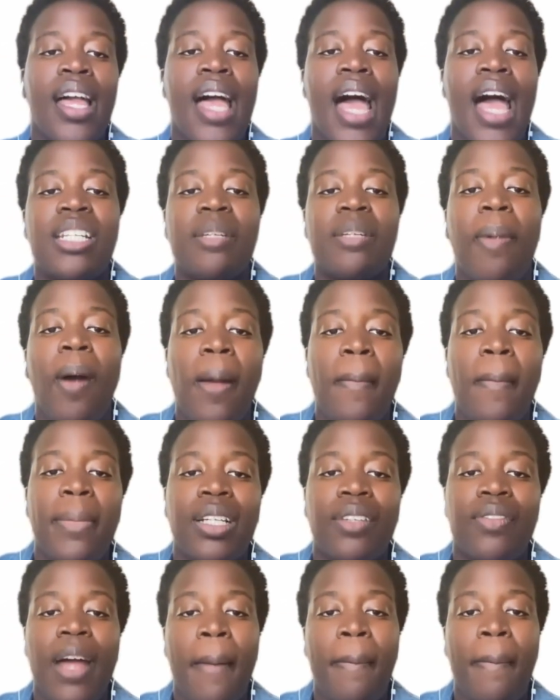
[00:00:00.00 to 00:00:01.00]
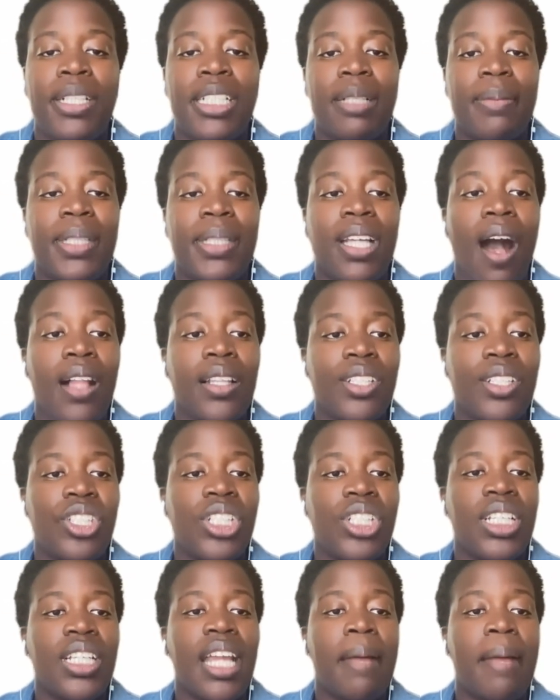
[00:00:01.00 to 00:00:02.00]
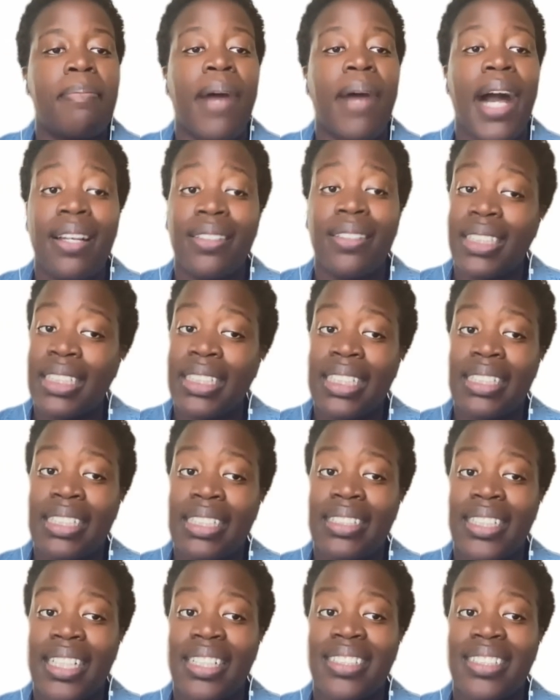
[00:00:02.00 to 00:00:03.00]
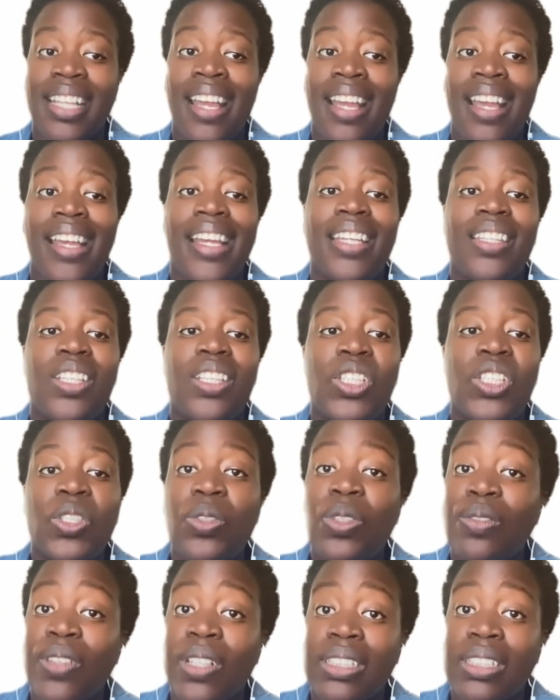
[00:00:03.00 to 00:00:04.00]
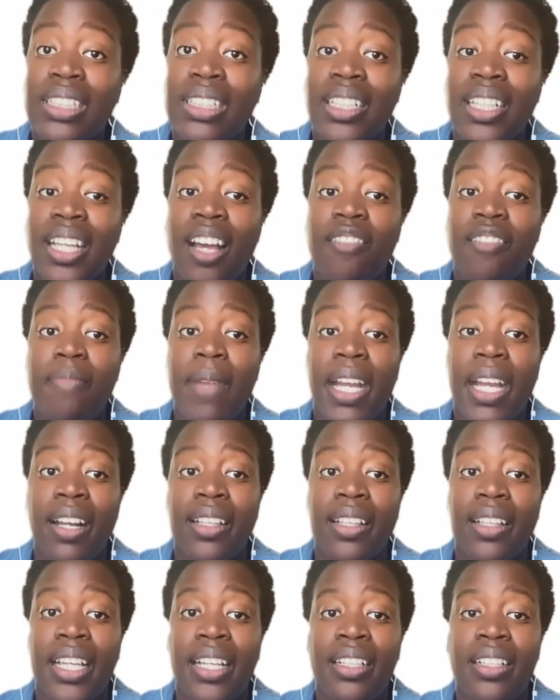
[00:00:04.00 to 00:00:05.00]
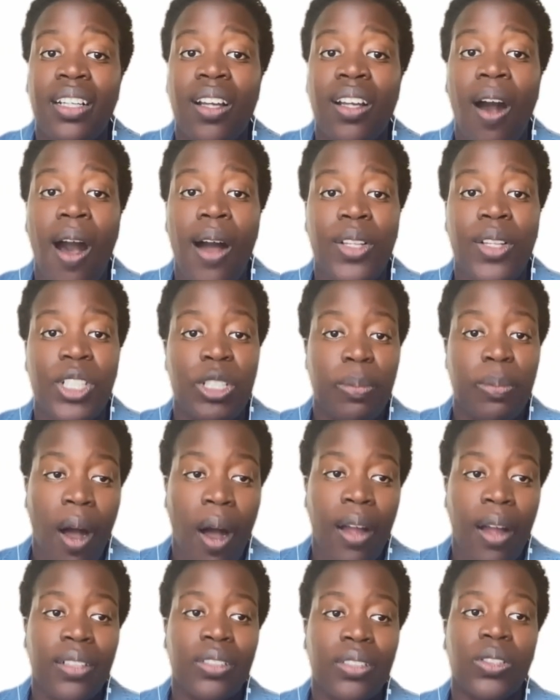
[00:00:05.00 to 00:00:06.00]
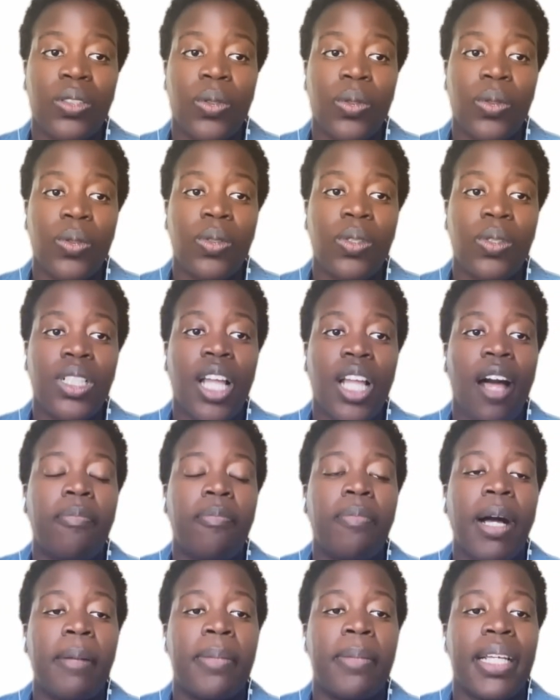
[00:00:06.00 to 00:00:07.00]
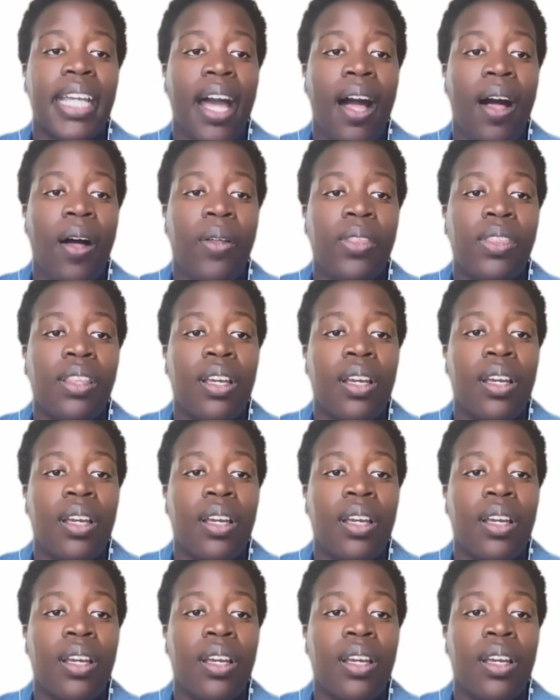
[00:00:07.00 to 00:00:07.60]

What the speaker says: and Department of Epidemiology and Biostatistics in the University of Maryland, College Park School of Public Health,